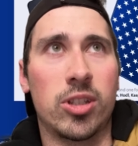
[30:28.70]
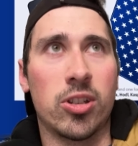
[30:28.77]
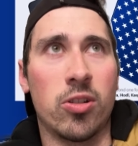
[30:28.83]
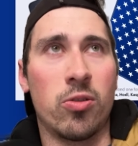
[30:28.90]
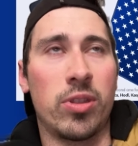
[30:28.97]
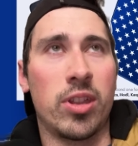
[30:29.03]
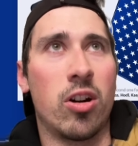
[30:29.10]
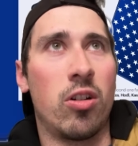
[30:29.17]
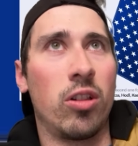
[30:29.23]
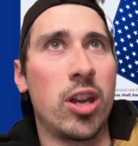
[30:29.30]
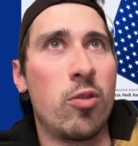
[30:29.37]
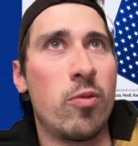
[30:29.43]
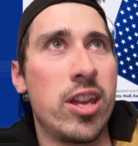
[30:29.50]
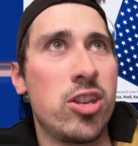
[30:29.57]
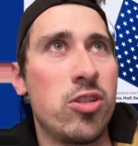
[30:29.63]
the only
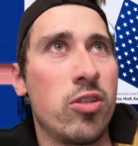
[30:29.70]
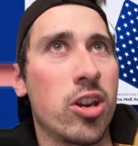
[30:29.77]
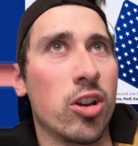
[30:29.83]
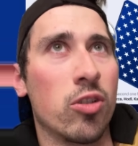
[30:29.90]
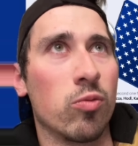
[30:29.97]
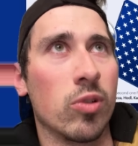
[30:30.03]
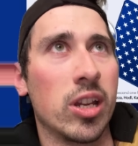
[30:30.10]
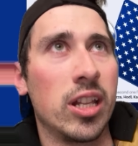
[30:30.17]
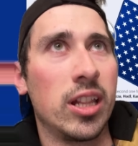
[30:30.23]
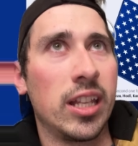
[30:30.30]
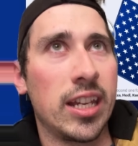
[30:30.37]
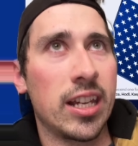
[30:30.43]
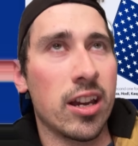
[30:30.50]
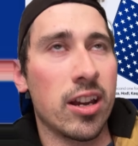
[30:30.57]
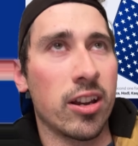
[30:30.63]
way you could
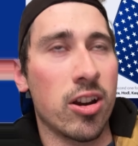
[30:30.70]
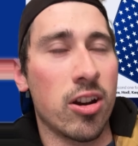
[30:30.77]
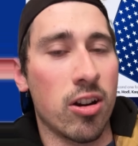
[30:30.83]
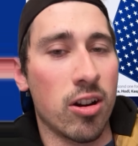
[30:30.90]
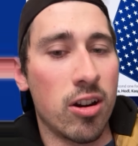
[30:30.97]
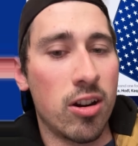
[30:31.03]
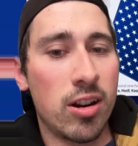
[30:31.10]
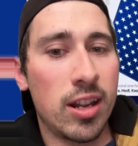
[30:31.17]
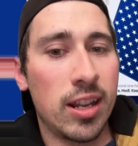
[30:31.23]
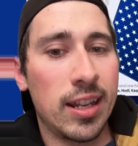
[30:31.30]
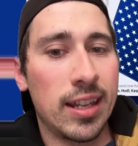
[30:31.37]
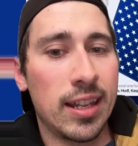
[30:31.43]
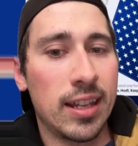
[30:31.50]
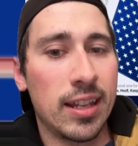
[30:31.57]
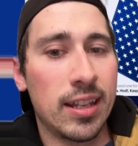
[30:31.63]
relink a card,
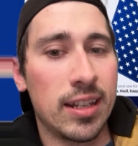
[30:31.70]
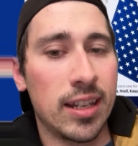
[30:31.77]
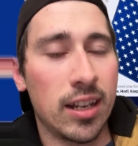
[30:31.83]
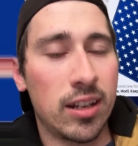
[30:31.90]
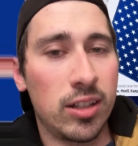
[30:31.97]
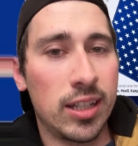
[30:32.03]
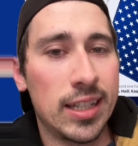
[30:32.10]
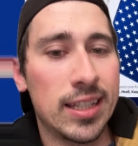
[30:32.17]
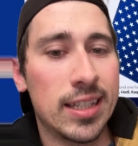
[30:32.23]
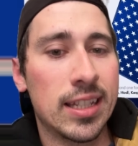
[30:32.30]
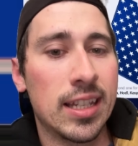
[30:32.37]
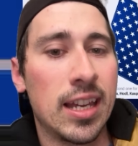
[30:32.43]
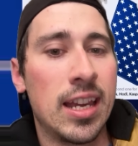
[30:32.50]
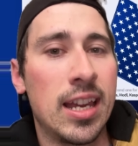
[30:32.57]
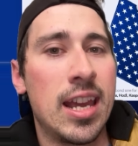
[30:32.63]
Nicholas,
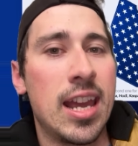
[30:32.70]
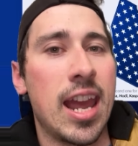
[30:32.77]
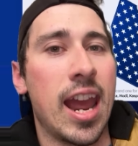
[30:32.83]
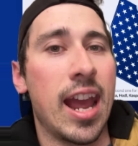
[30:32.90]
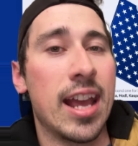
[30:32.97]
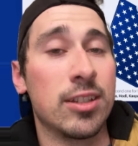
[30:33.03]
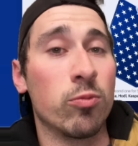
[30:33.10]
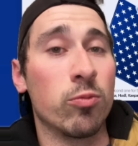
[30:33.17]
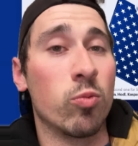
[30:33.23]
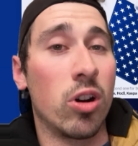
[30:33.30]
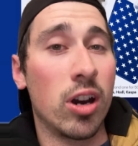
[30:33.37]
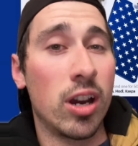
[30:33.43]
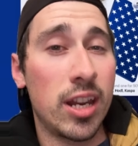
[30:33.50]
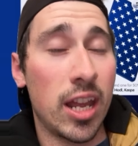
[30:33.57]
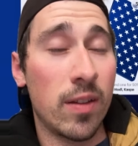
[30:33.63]
is
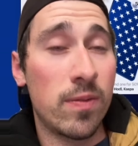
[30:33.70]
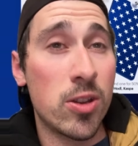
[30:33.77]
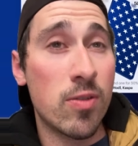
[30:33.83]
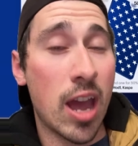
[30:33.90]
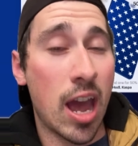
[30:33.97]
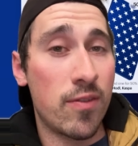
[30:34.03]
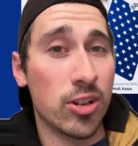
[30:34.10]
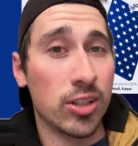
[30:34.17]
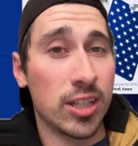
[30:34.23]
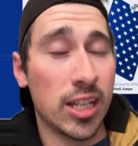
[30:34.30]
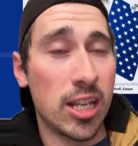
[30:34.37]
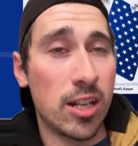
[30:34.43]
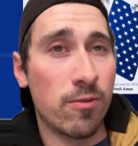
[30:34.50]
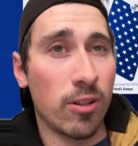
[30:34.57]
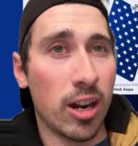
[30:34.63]
one, if you have your
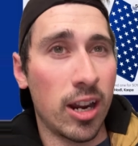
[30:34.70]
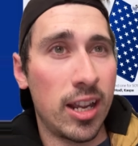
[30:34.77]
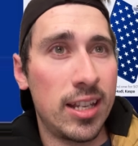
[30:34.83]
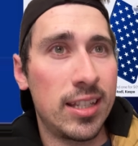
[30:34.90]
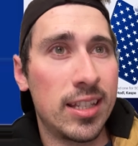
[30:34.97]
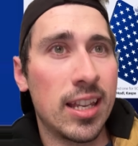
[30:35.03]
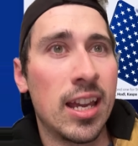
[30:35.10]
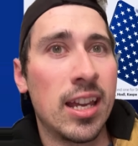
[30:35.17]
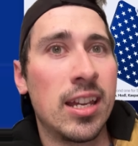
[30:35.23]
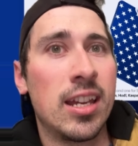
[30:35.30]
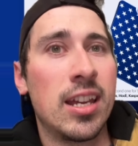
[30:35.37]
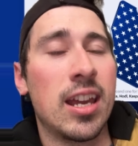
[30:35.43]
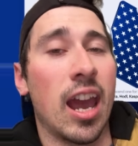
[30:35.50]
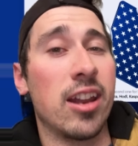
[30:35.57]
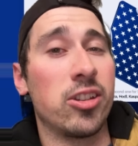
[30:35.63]
seed phrase,
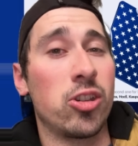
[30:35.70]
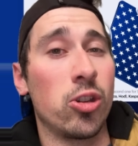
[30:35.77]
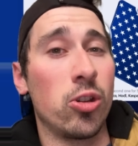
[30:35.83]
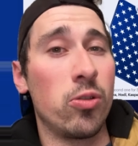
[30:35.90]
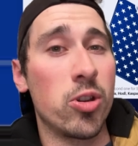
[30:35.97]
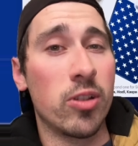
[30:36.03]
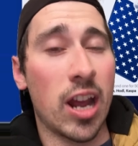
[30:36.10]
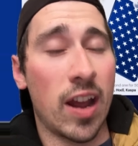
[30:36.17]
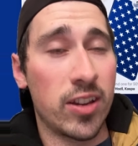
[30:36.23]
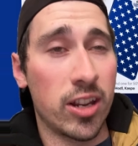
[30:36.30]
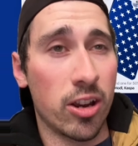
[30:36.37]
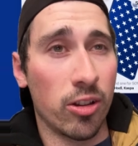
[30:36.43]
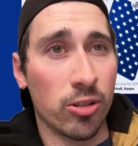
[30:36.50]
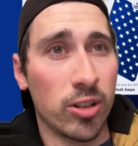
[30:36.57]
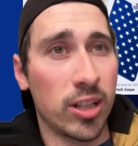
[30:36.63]
and two, you would have to
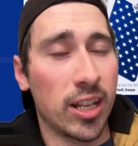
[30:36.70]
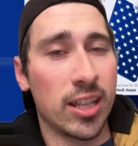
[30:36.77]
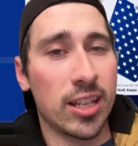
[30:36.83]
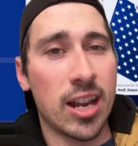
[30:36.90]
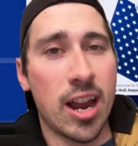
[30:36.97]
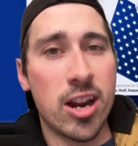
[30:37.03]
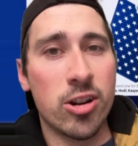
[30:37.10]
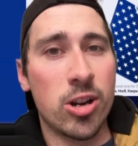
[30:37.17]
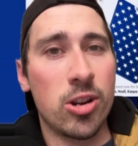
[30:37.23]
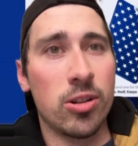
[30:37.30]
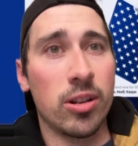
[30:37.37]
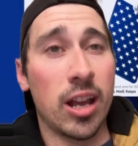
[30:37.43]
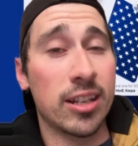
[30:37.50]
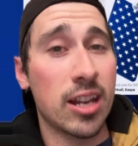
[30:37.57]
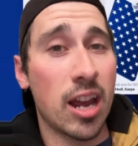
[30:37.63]
go through the
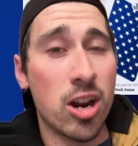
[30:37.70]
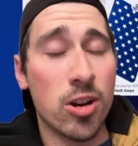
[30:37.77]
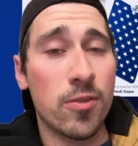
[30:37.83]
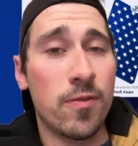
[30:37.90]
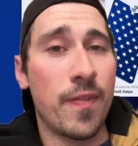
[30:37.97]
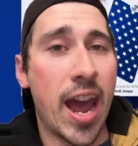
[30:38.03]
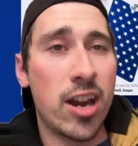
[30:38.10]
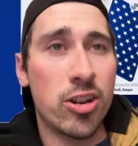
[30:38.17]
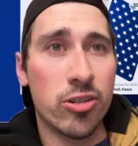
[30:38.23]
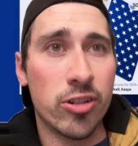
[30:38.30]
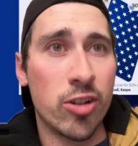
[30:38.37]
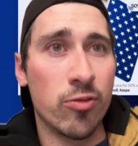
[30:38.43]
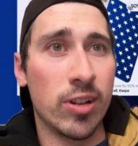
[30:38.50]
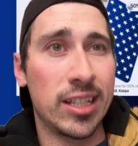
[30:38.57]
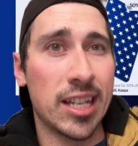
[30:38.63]
entire factory
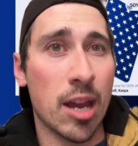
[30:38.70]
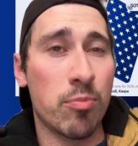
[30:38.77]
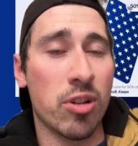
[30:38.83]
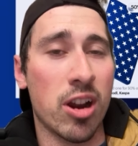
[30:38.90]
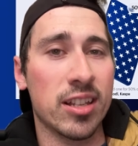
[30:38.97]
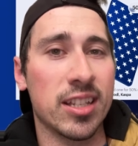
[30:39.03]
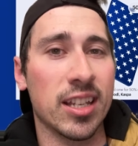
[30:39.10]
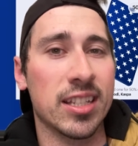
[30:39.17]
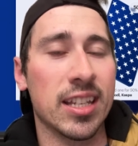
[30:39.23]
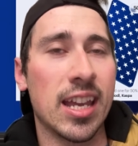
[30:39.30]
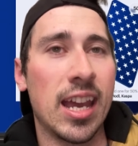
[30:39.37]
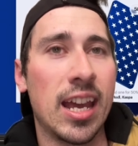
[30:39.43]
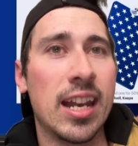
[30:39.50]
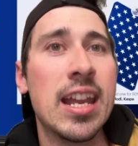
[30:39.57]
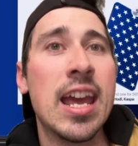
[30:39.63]
reset process
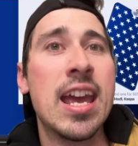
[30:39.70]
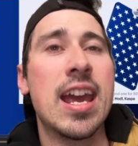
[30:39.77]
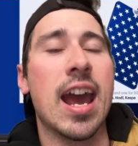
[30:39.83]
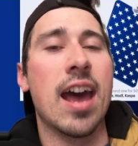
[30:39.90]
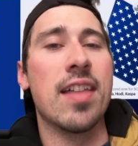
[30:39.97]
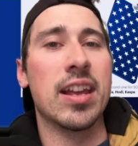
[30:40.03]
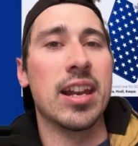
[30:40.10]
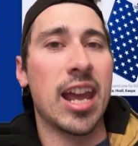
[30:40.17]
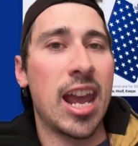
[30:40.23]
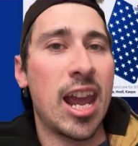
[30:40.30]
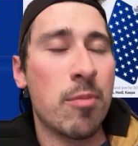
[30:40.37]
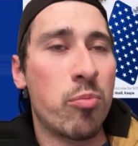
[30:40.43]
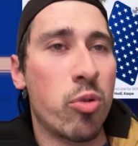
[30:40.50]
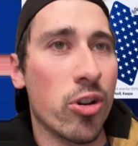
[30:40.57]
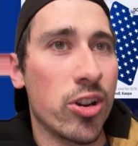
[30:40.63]
again, and then
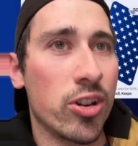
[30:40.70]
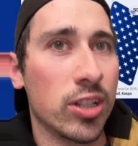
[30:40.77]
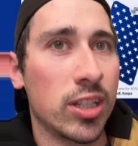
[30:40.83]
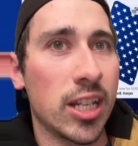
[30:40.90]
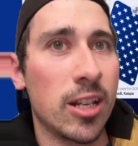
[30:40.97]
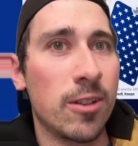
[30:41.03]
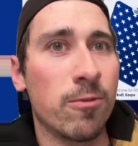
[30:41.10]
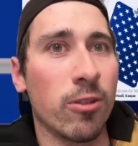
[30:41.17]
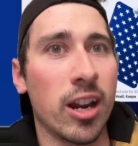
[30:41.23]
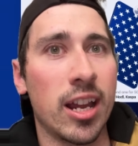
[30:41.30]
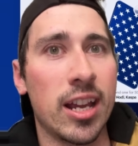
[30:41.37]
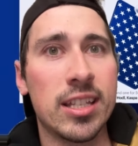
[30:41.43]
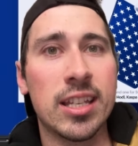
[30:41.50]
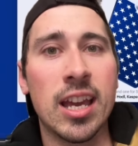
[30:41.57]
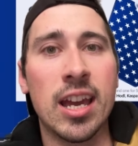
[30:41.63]
import your seed
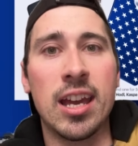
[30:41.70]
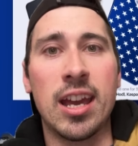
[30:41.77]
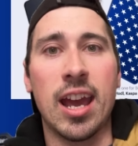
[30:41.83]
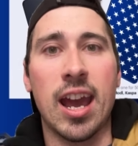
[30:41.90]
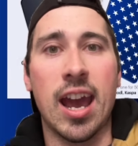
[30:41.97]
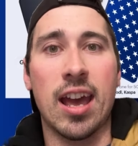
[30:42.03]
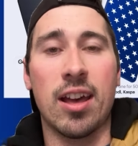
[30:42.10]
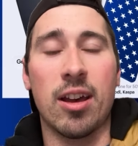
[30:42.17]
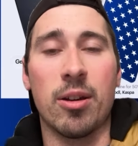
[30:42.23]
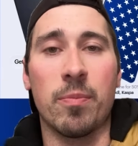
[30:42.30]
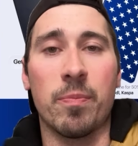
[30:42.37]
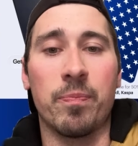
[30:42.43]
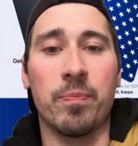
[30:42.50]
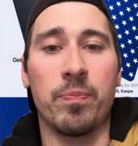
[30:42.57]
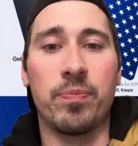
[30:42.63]
phrase so